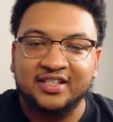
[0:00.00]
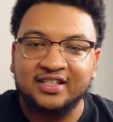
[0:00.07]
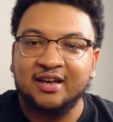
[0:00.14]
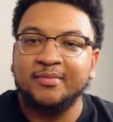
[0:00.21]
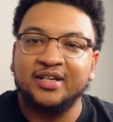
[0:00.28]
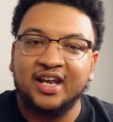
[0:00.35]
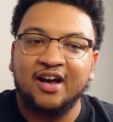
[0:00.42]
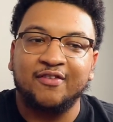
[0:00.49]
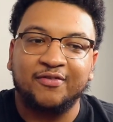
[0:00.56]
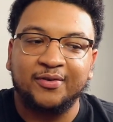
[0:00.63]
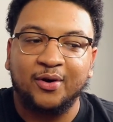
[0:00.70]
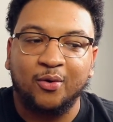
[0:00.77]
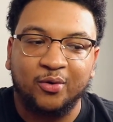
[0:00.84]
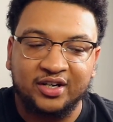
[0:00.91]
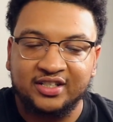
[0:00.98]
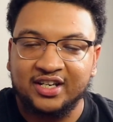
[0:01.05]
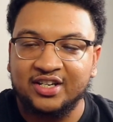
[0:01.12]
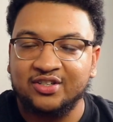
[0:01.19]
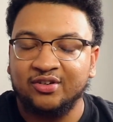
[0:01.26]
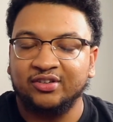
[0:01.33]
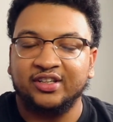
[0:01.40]
It's coming down from the
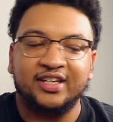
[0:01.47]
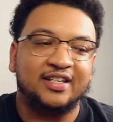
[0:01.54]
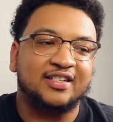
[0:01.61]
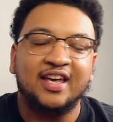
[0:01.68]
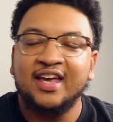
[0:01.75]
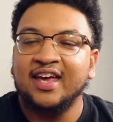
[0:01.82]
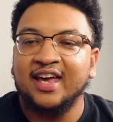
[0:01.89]
organizational leads.